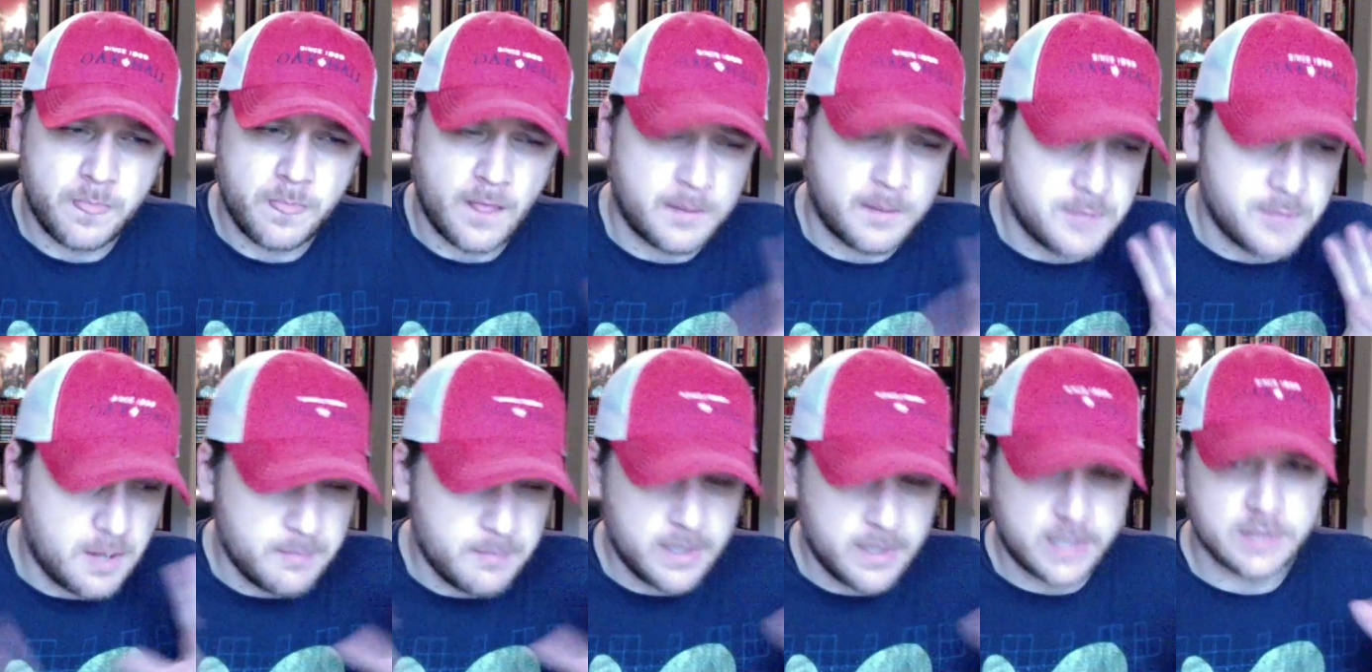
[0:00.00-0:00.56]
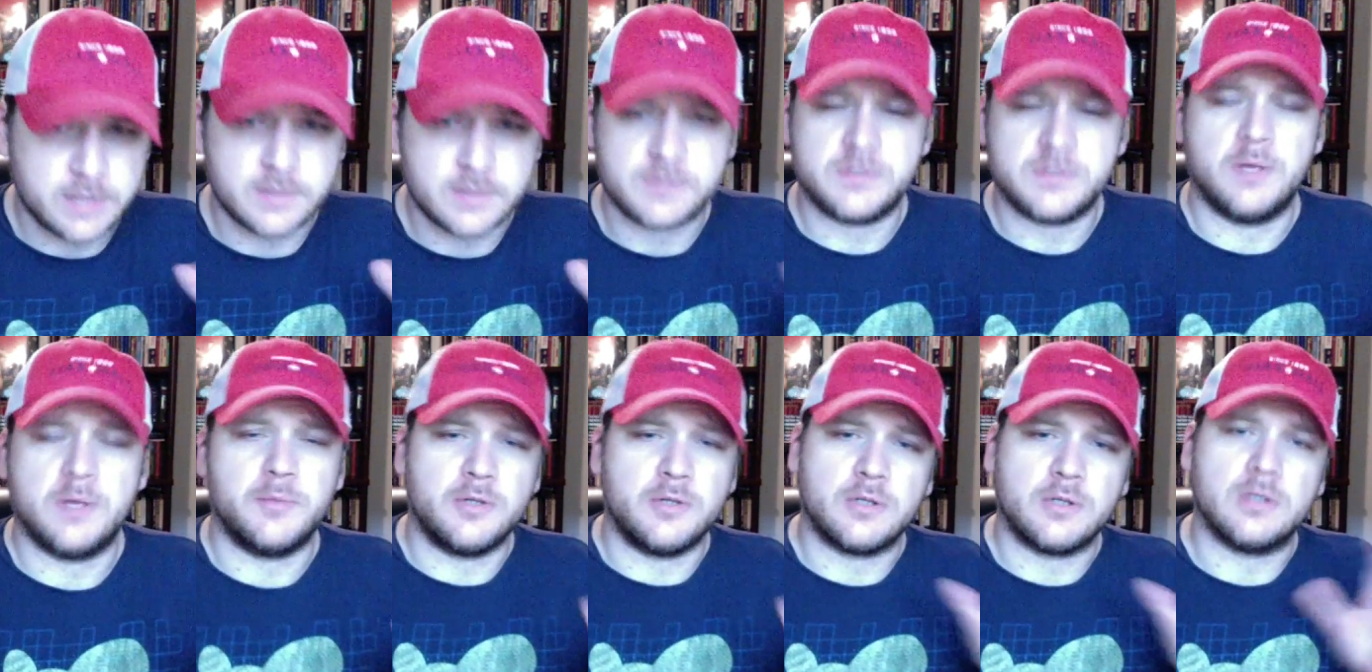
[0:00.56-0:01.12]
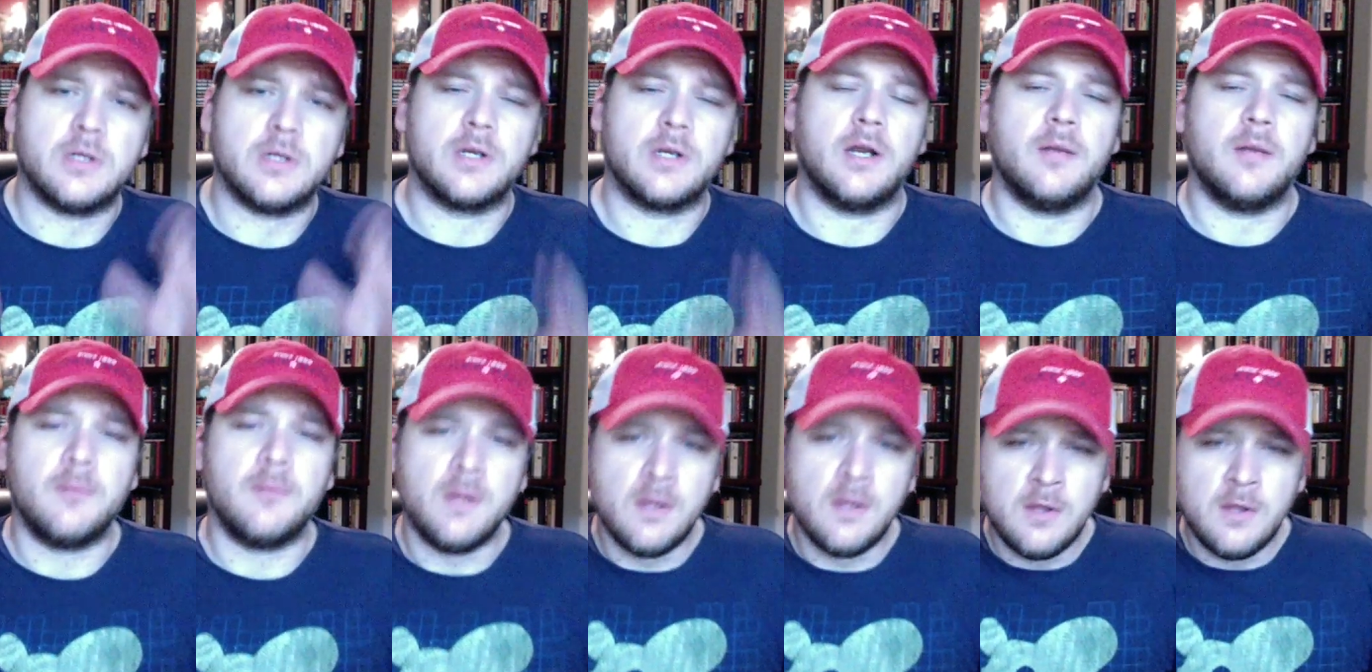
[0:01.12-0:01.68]
I'm not making this up; you can look it
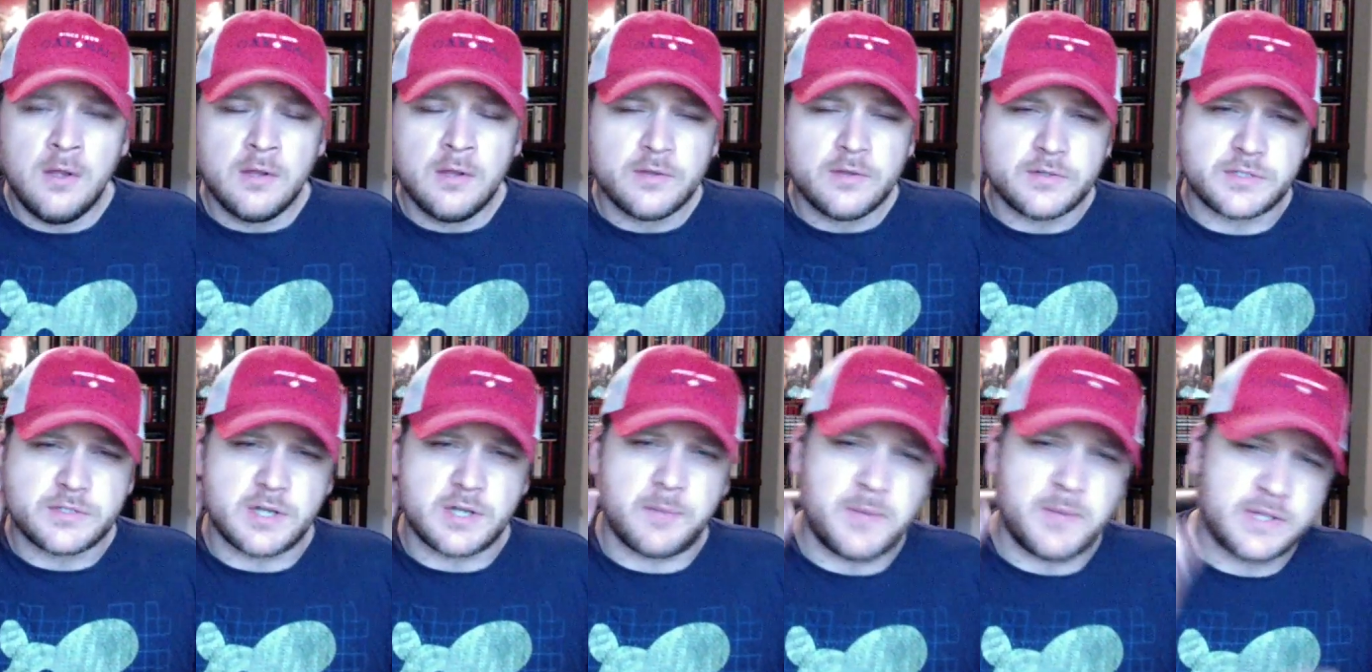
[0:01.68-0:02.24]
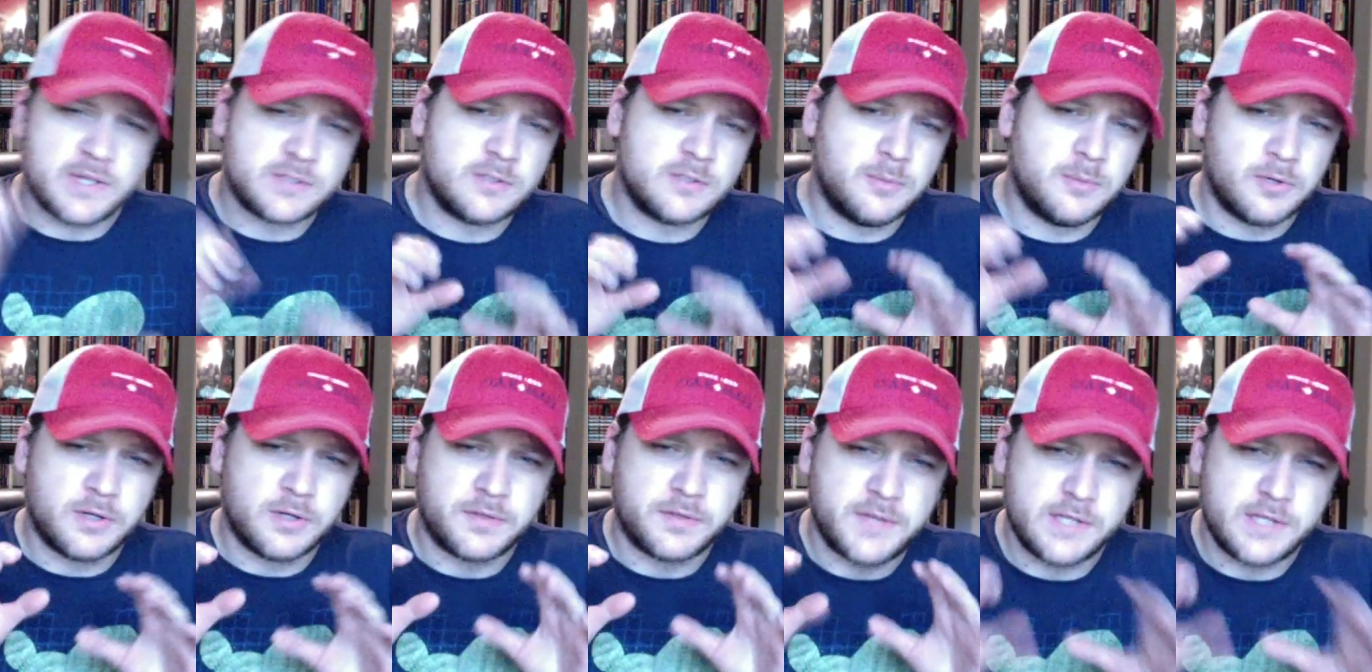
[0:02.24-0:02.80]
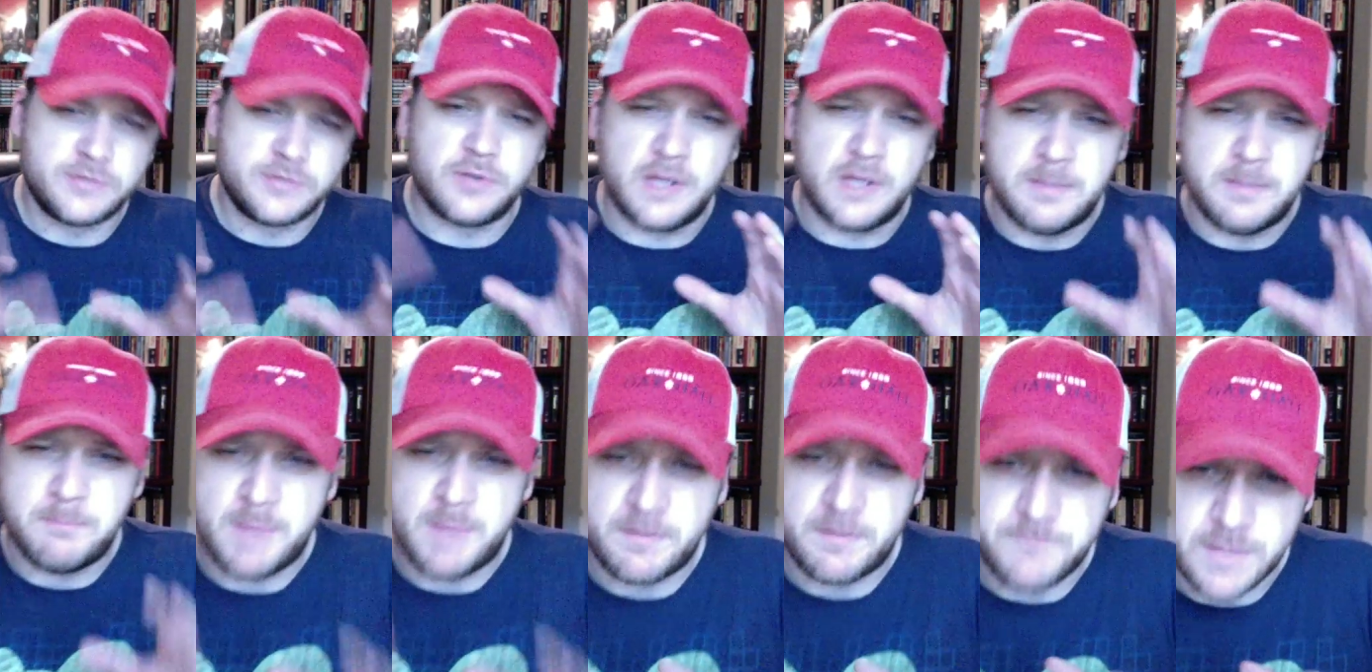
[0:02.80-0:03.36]
up. There's an Episcopal cathedral
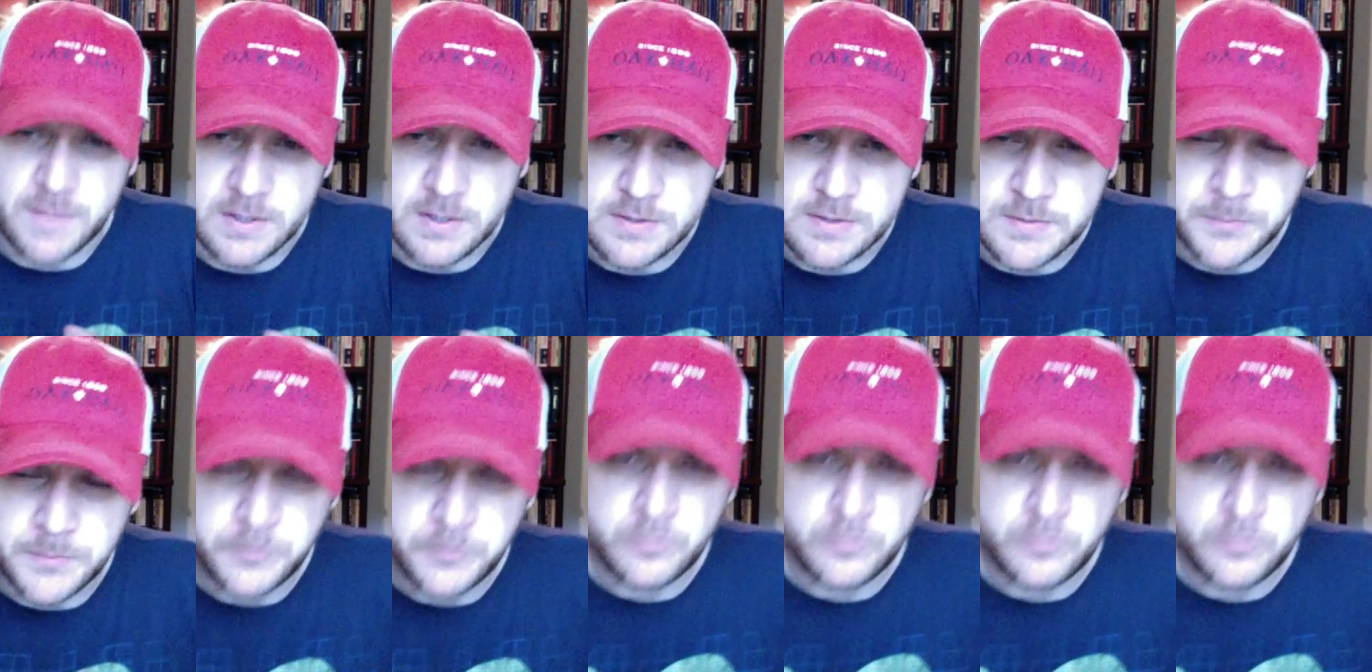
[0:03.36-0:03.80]
in Memphis,